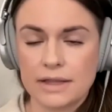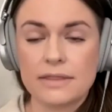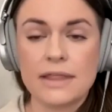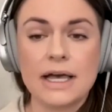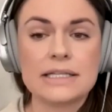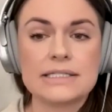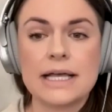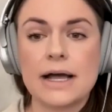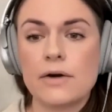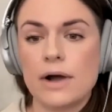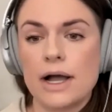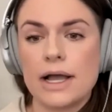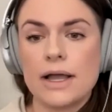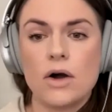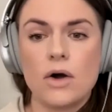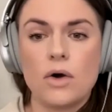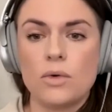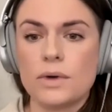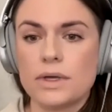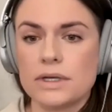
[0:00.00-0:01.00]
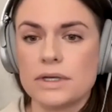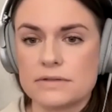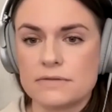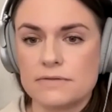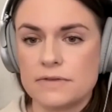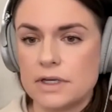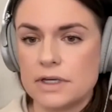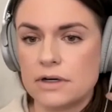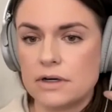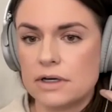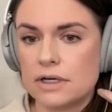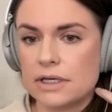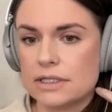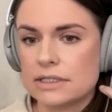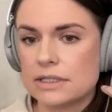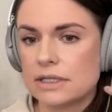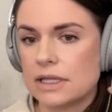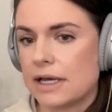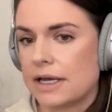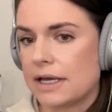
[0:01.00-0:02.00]
That's how I always feel, is
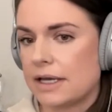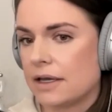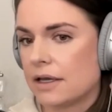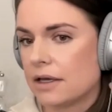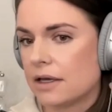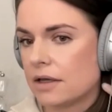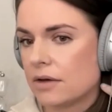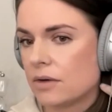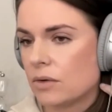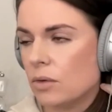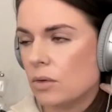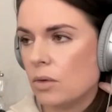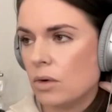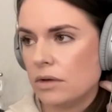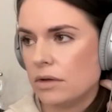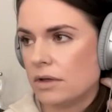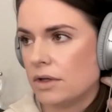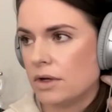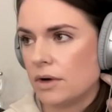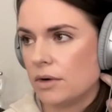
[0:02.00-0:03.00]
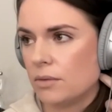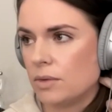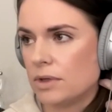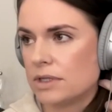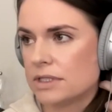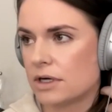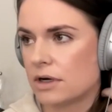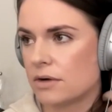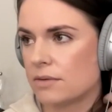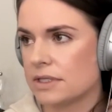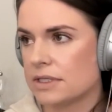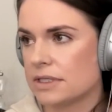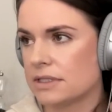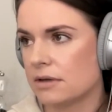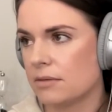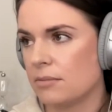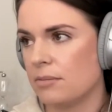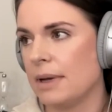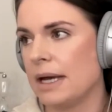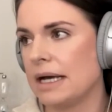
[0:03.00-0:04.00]
like, was it always the
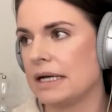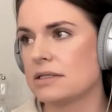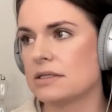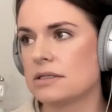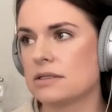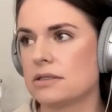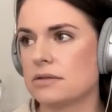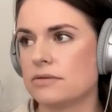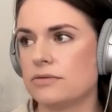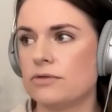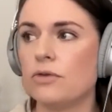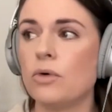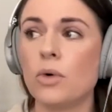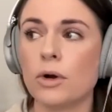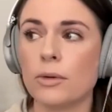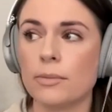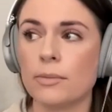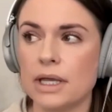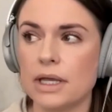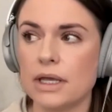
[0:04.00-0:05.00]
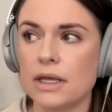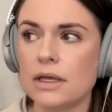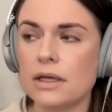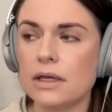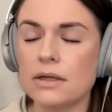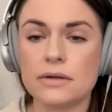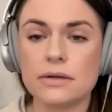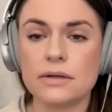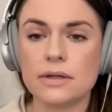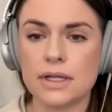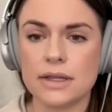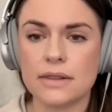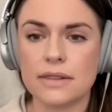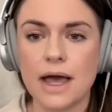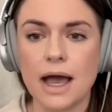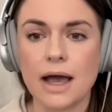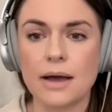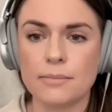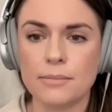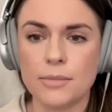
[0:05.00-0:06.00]
best for me in
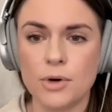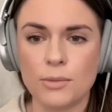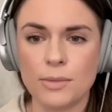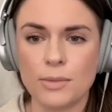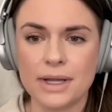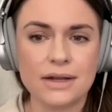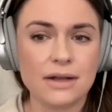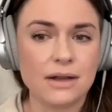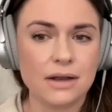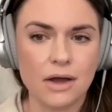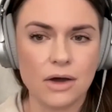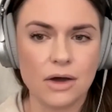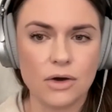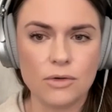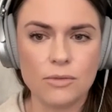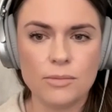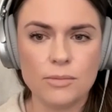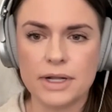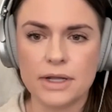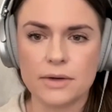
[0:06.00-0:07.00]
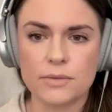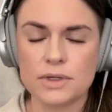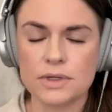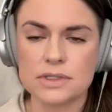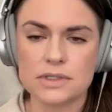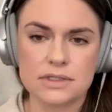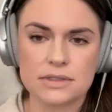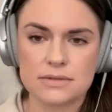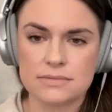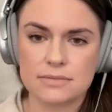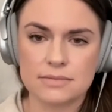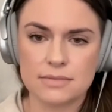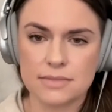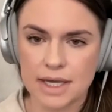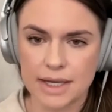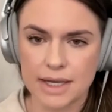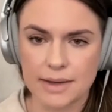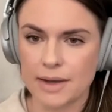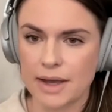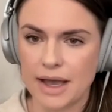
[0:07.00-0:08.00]
that moment? No, but it was,
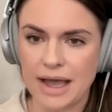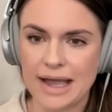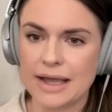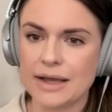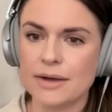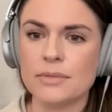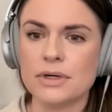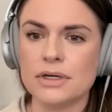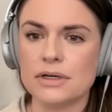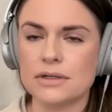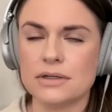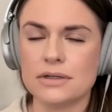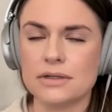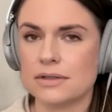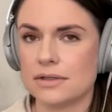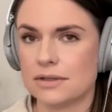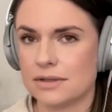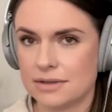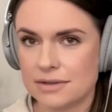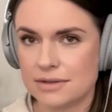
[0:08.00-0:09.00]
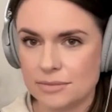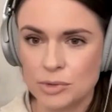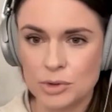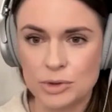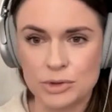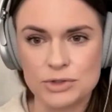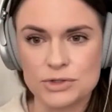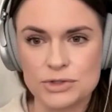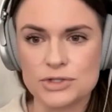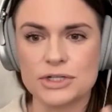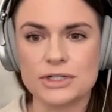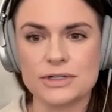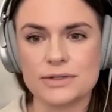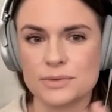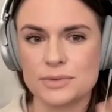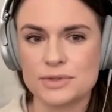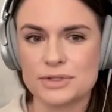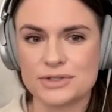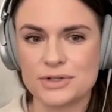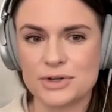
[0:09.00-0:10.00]
I am a bulldozer. There
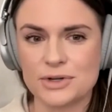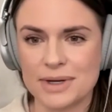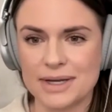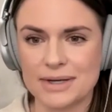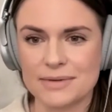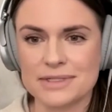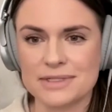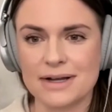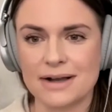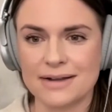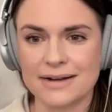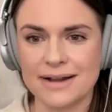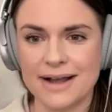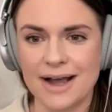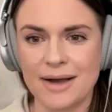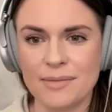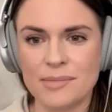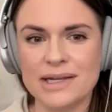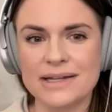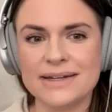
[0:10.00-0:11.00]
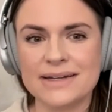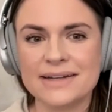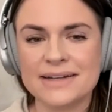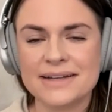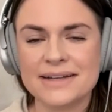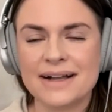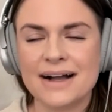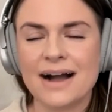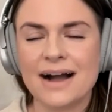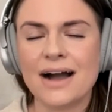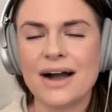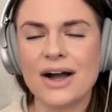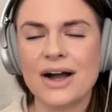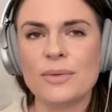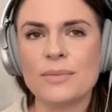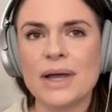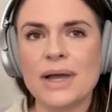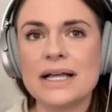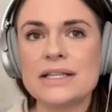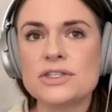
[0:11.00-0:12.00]
was no way it was not going to happen.
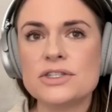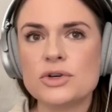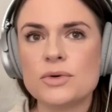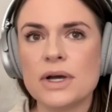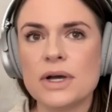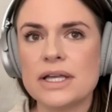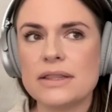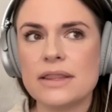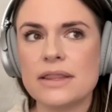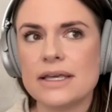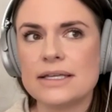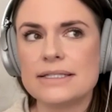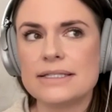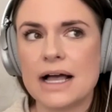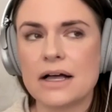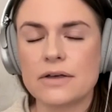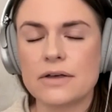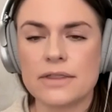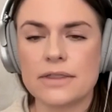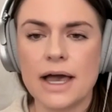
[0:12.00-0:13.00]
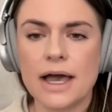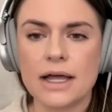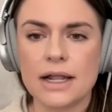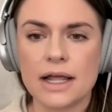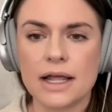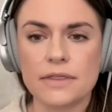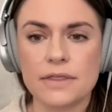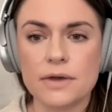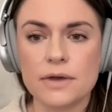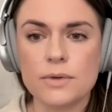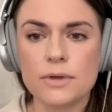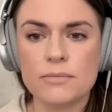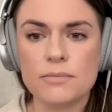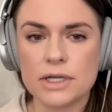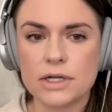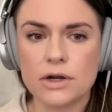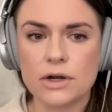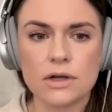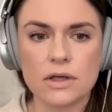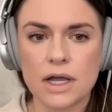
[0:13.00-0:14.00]
And so exactly that. I think we meet
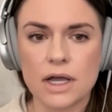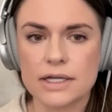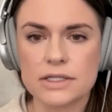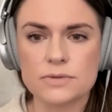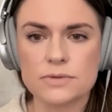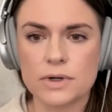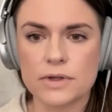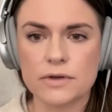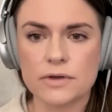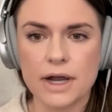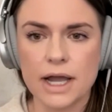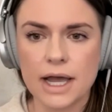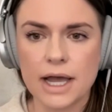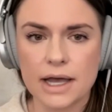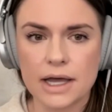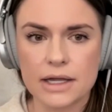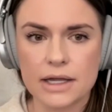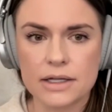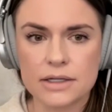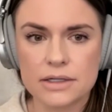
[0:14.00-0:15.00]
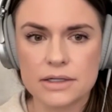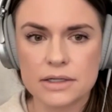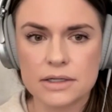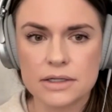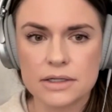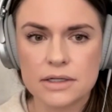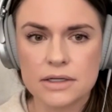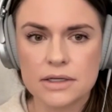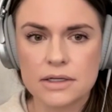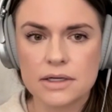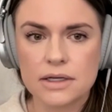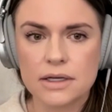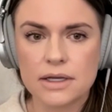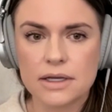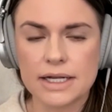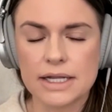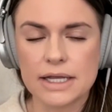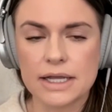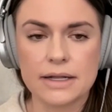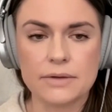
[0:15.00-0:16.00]
our clients where they're at,
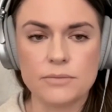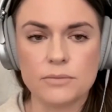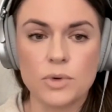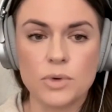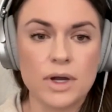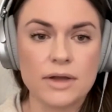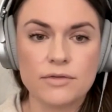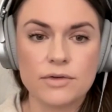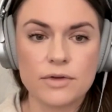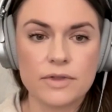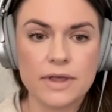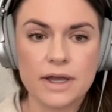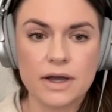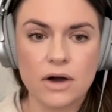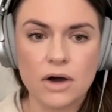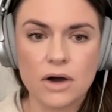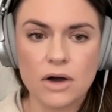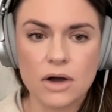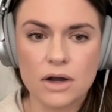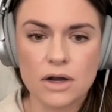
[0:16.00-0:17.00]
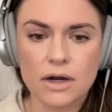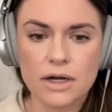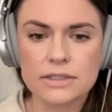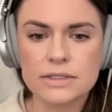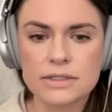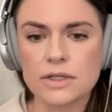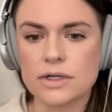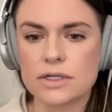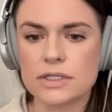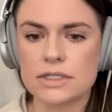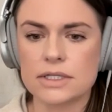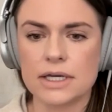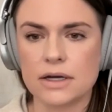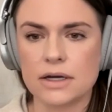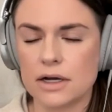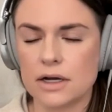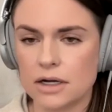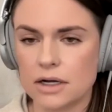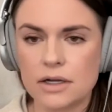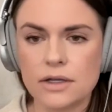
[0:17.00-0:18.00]
and wherever they are, as long as they
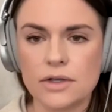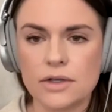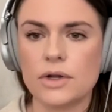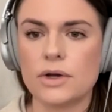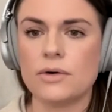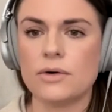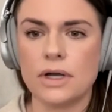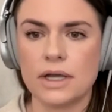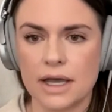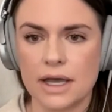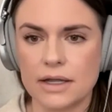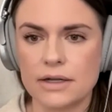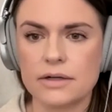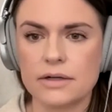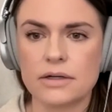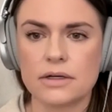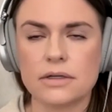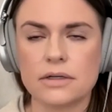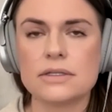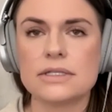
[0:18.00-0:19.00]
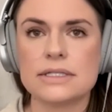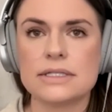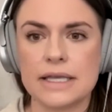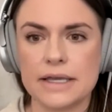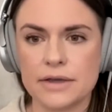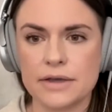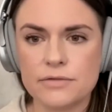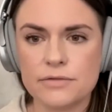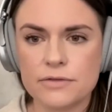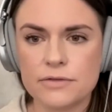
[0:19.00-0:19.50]
are, again, safe.